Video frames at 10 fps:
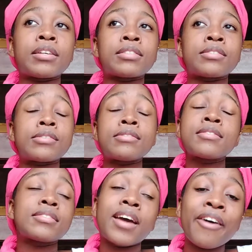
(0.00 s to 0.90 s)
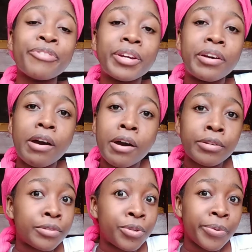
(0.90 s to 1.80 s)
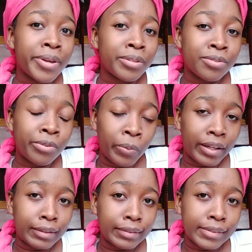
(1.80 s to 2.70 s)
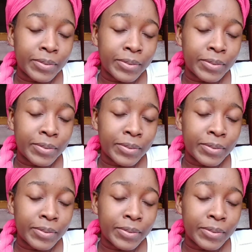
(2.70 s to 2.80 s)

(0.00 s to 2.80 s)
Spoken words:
the children in Africa aren't doing so well.